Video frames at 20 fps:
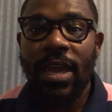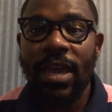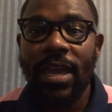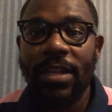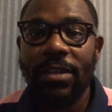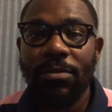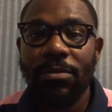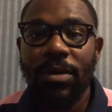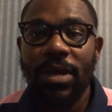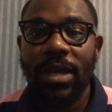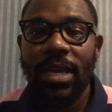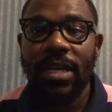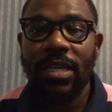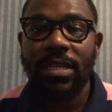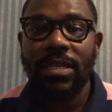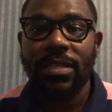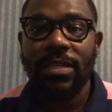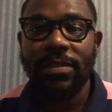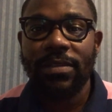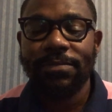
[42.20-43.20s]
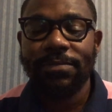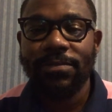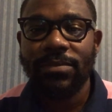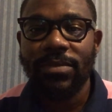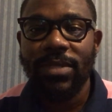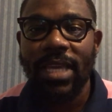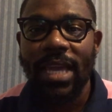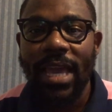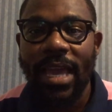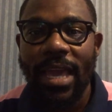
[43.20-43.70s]
Anyway,
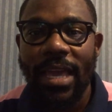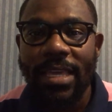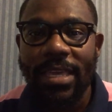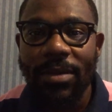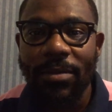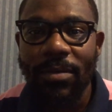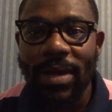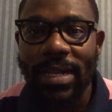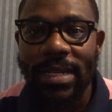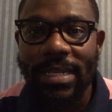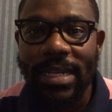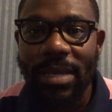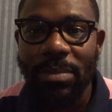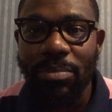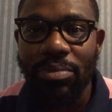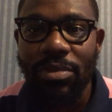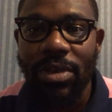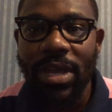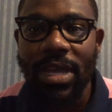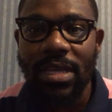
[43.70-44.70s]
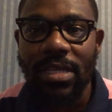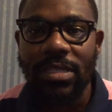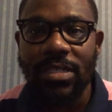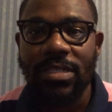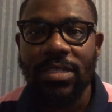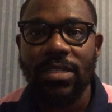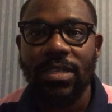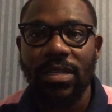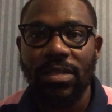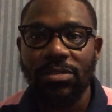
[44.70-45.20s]
yeah, you and day
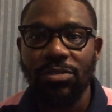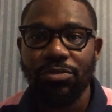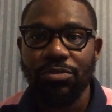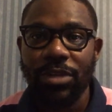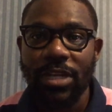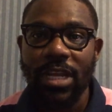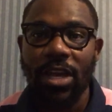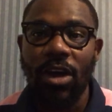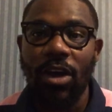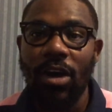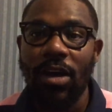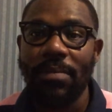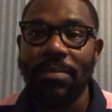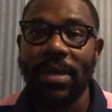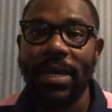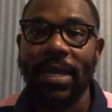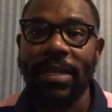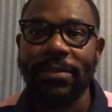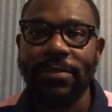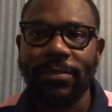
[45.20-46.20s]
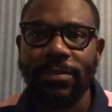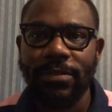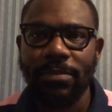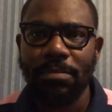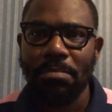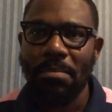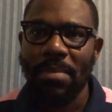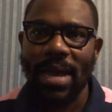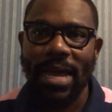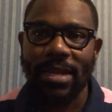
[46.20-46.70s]
braids. It's really hot, man.
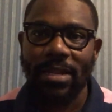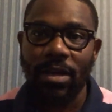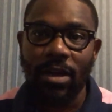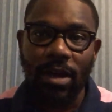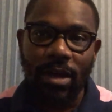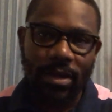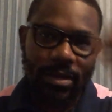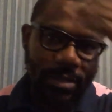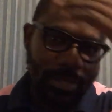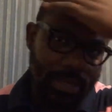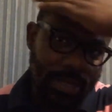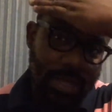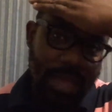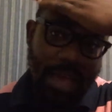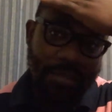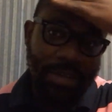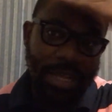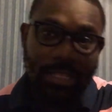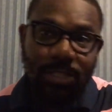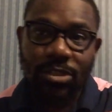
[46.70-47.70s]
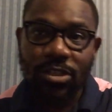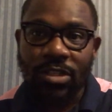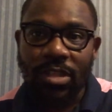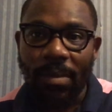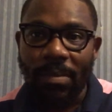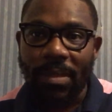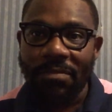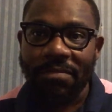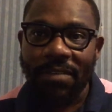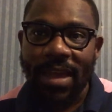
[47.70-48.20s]
Mad hot. I've had to
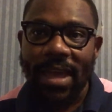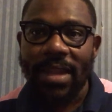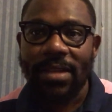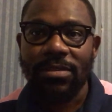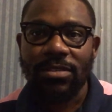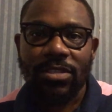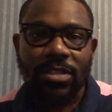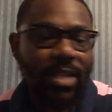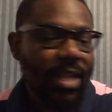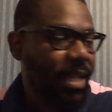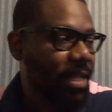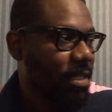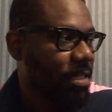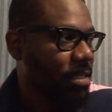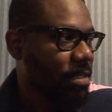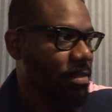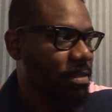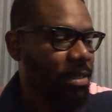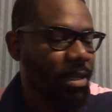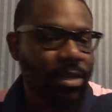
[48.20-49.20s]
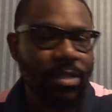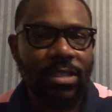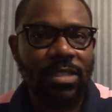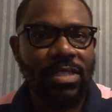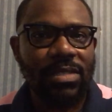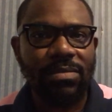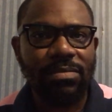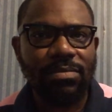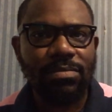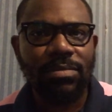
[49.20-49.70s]
stop the fan so that it
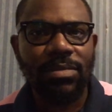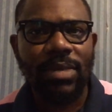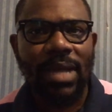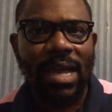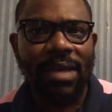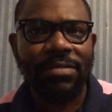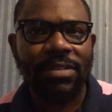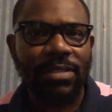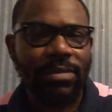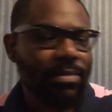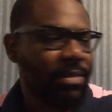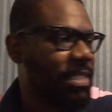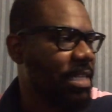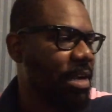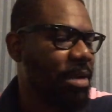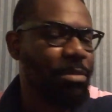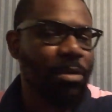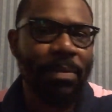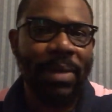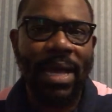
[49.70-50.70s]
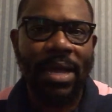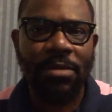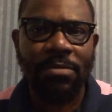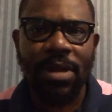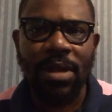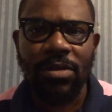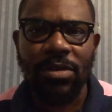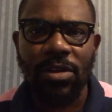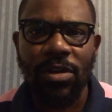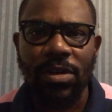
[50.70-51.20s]
doesn't have a terrible
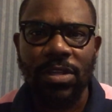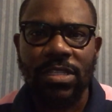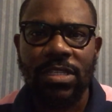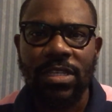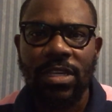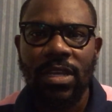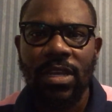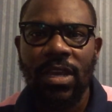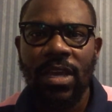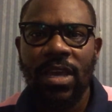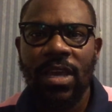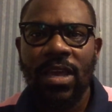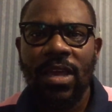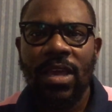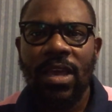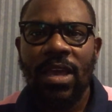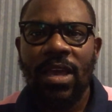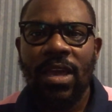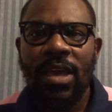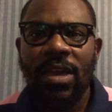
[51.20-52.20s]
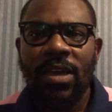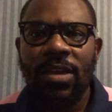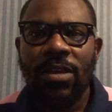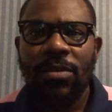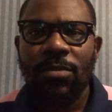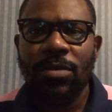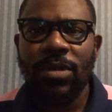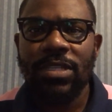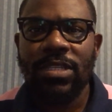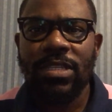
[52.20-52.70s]
background noise.
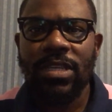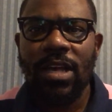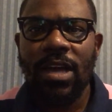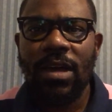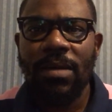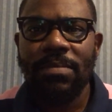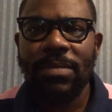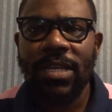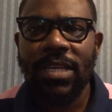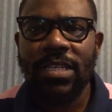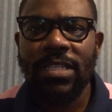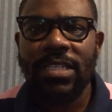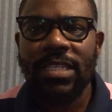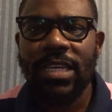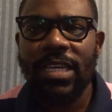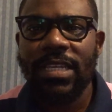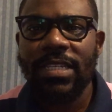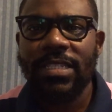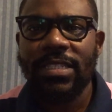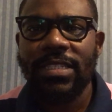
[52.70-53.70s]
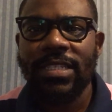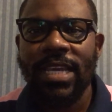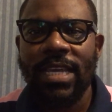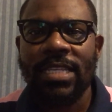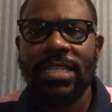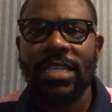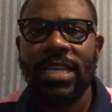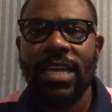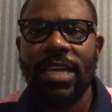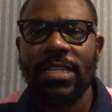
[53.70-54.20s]
What's up, Nick's in
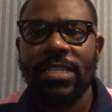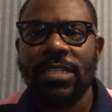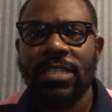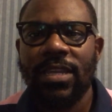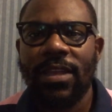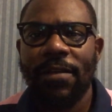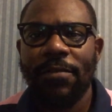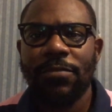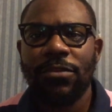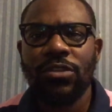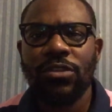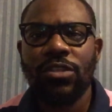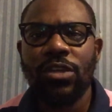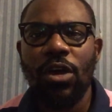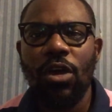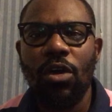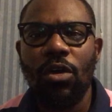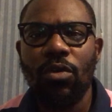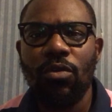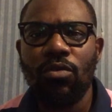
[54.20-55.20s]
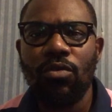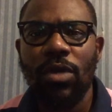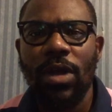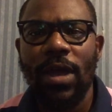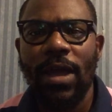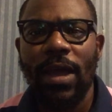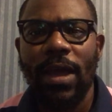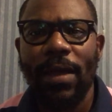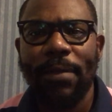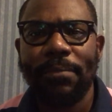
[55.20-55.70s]
Texas?
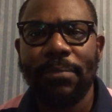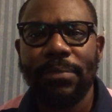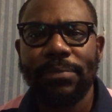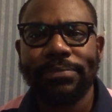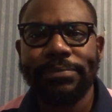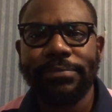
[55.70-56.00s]
So,